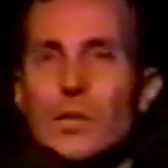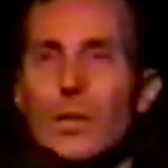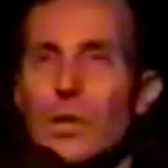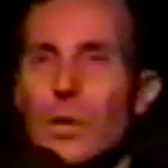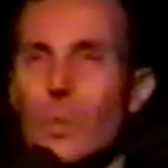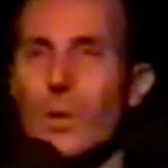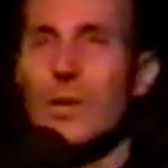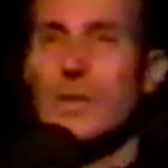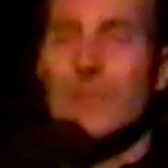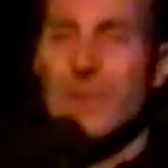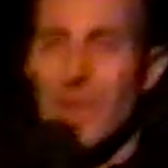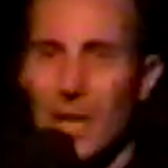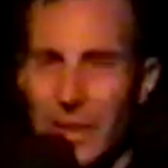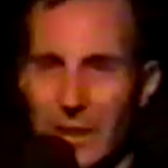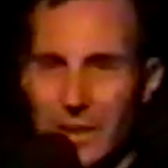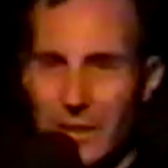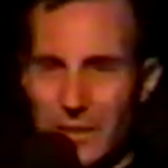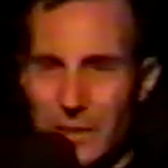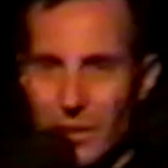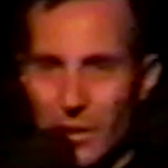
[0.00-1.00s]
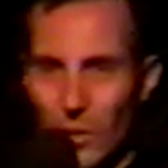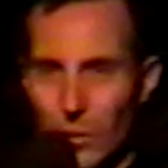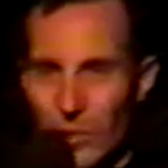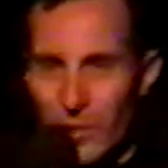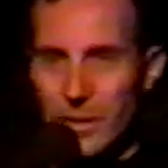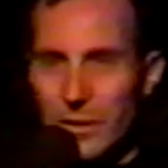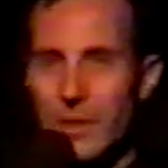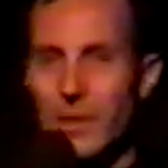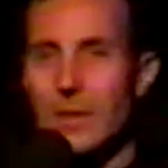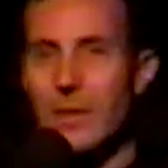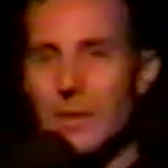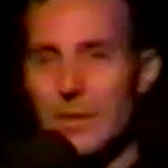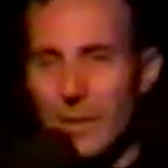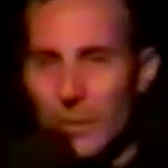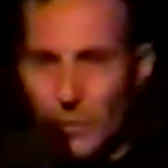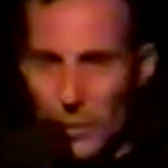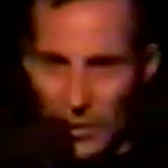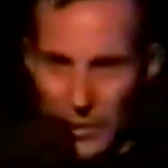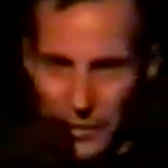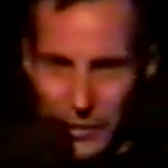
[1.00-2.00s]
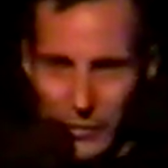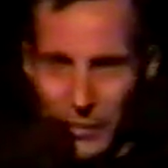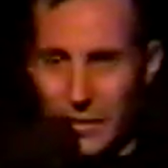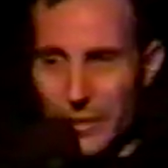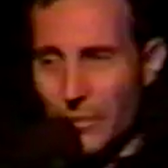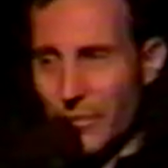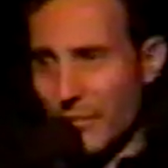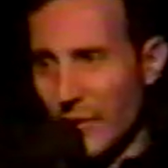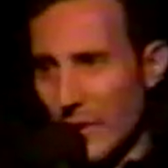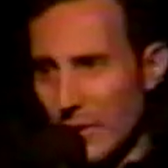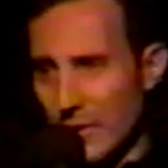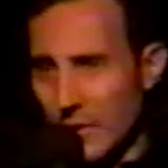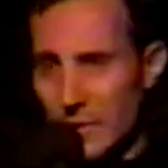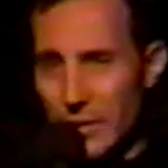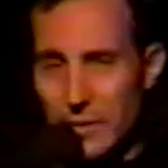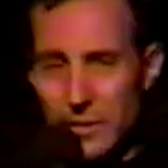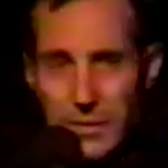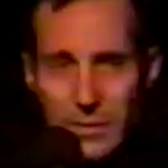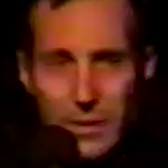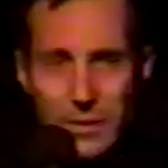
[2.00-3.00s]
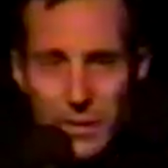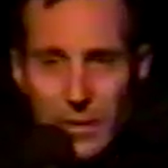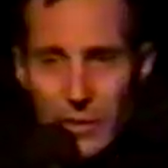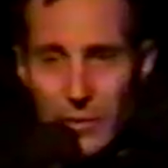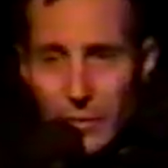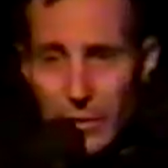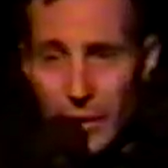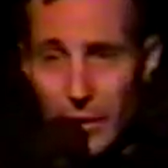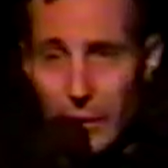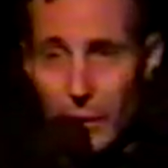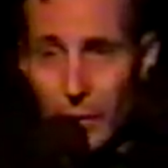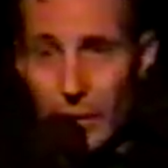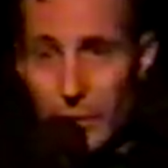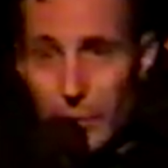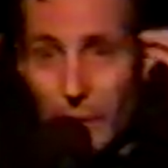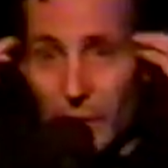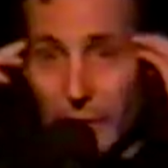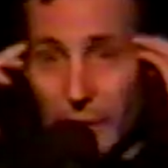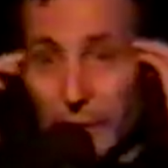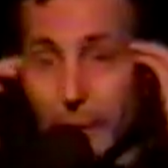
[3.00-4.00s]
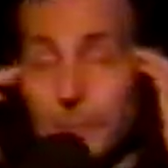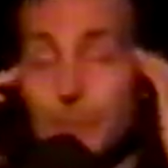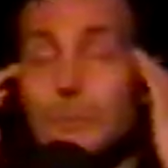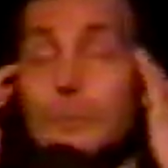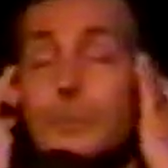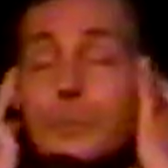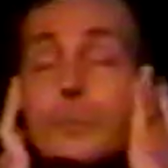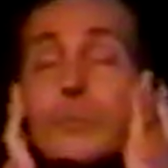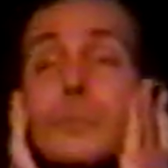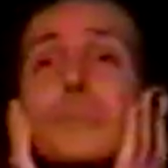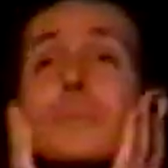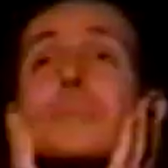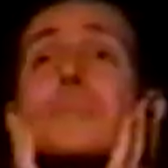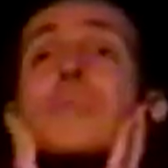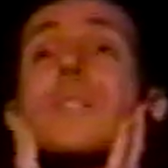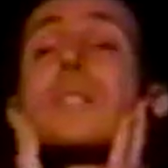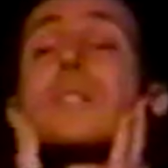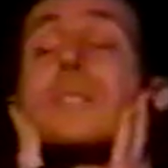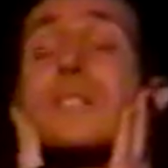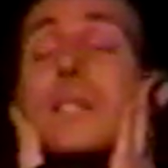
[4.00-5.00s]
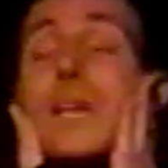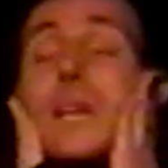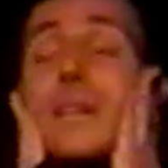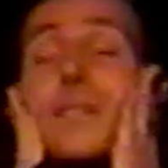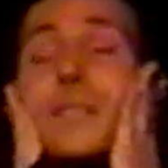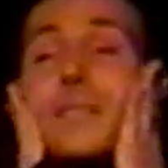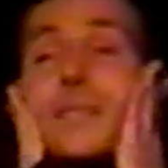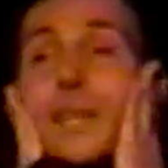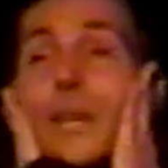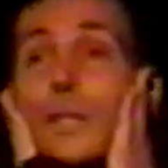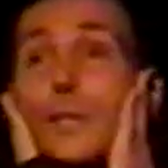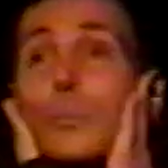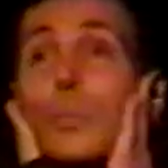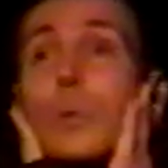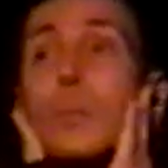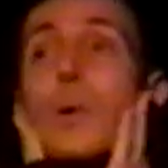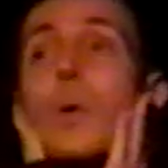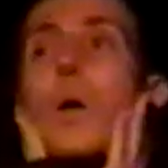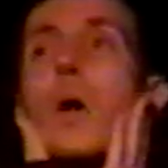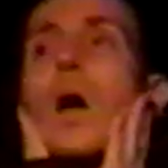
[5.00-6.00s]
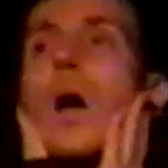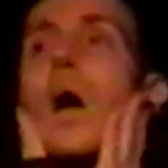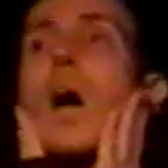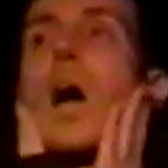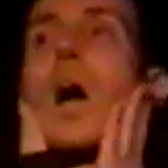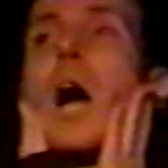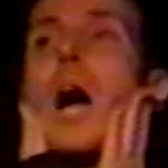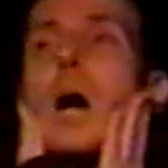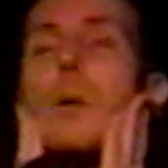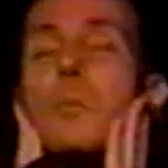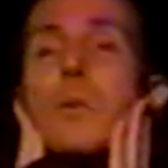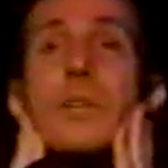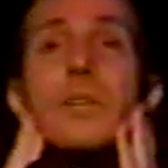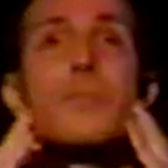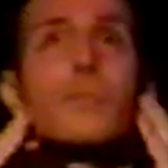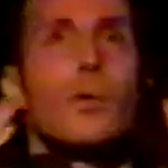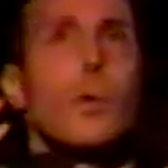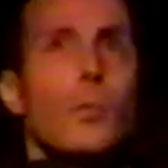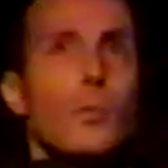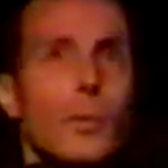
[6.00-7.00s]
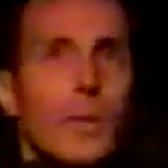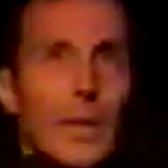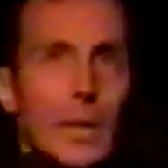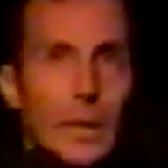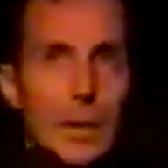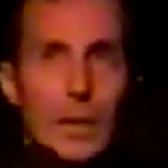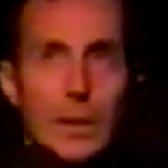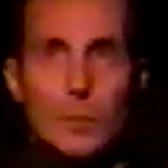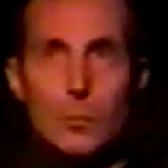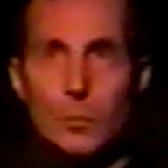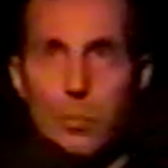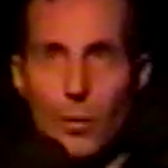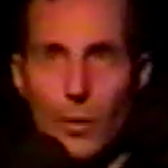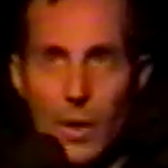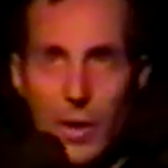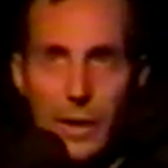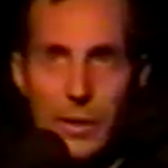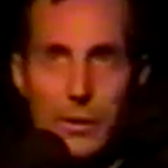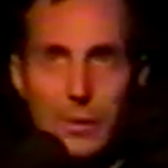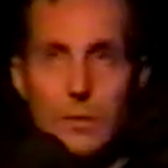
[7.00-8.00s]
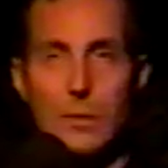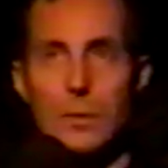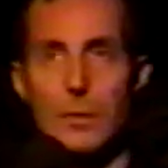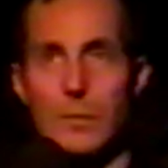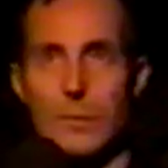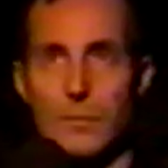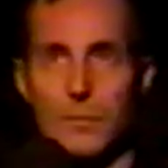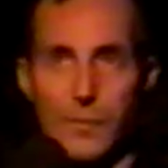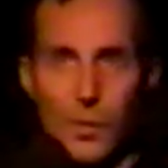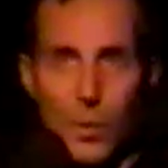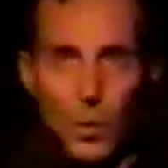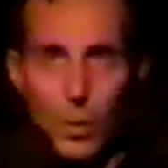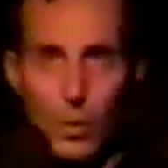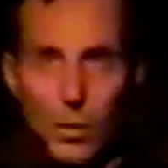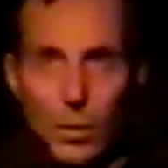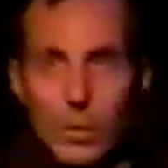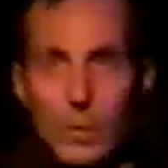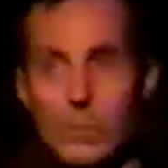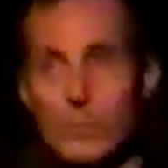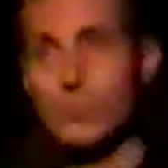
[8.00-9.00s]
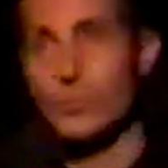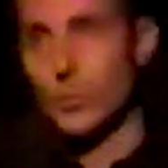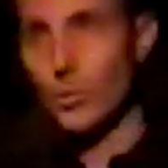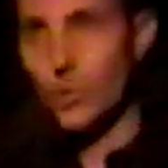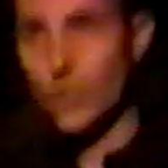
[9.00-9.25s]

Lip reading: Do you know what it's like to go to the D&D building, right, the fancy designer and decorators building, and say to the salespeople, I'm looking for a really bright floral